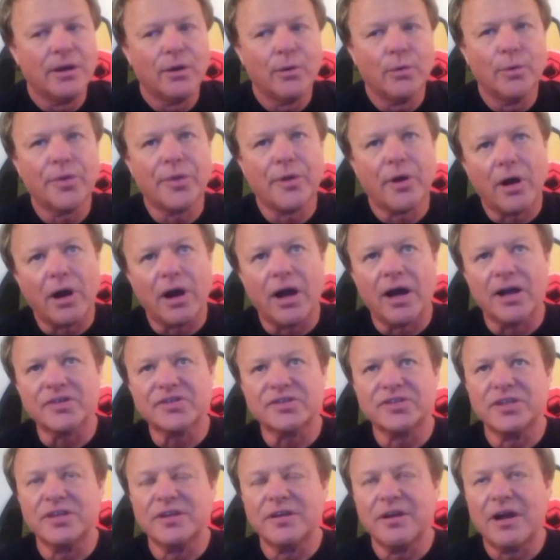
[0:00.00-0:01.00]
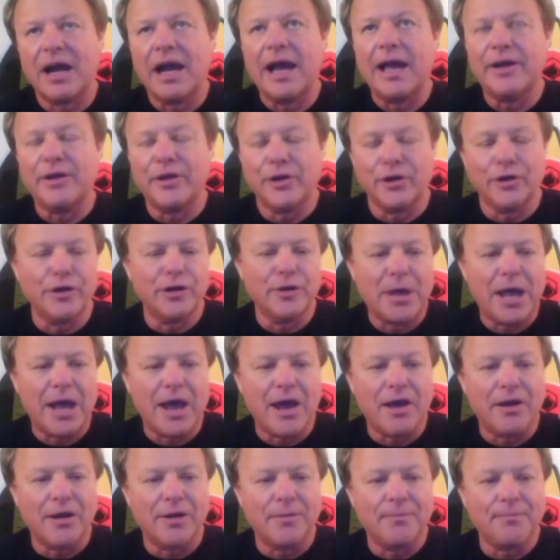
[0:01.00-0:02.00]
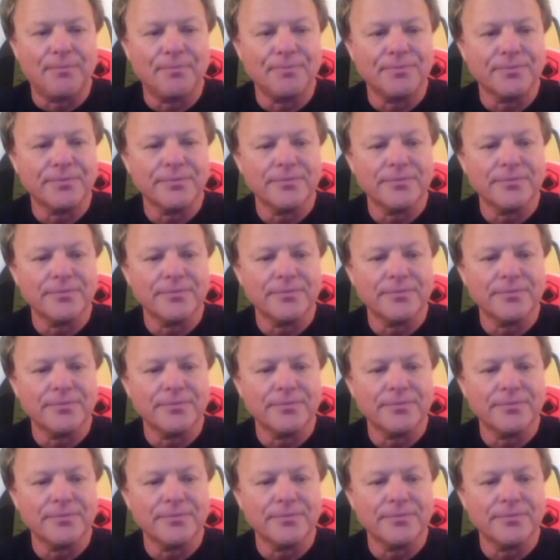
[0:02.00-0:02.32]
With Austin, I'd heard about him.